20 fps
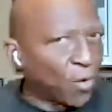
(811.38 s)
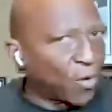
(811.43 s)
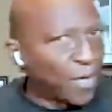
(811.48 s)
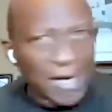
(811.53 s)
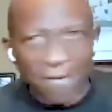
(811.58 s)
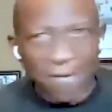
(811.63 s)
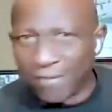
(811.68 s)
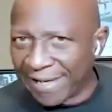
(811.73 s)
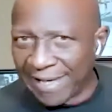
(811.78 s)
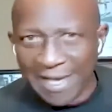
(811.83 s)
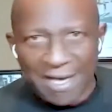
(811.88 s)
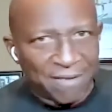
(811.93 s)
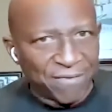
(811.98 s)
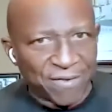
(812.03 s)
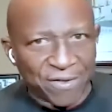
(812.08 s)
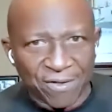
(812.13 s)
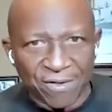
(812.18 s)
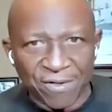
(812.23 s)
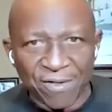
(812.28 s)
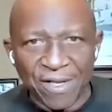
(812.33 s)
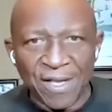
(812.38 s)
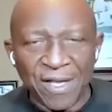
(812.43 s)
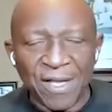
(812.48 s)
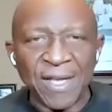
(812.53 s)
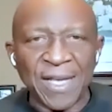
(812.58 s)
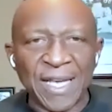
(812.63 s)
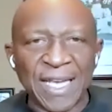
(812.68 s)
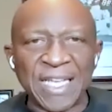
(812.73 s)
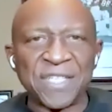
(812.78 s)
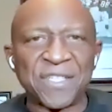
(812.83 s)
every level.
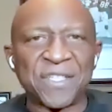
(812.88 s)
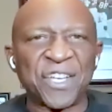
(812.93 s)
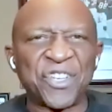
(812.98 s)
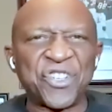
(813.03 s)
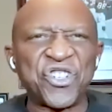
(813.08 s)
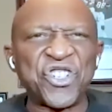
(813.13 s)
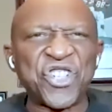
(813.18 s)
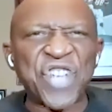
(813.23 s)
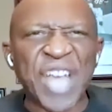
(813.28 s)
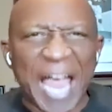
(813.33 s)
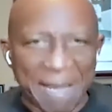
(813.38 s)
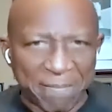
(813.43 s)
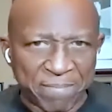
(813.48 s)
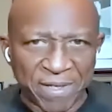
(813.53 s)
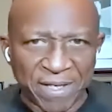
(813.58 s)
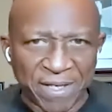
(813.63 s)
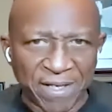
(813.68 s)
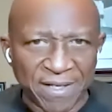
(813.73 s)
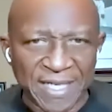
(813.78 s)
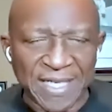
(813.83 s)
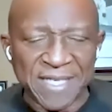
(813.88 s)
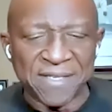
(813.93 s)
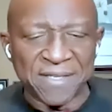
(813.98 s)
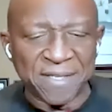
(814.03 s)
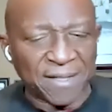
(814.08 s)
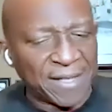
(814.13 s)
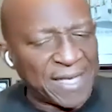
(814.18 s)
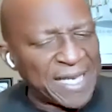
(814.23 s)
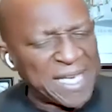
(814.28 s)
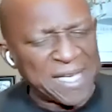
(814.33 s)
He's a champion. He's a
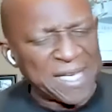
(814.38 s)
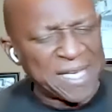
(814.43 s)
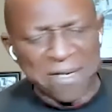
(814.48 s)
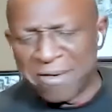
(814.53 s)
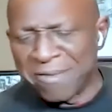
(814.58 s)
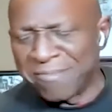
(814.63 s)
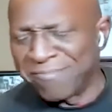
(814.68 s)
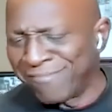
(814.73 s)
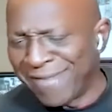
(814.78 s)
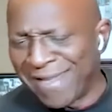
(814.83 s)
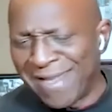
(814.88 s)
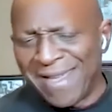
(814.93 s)
leader.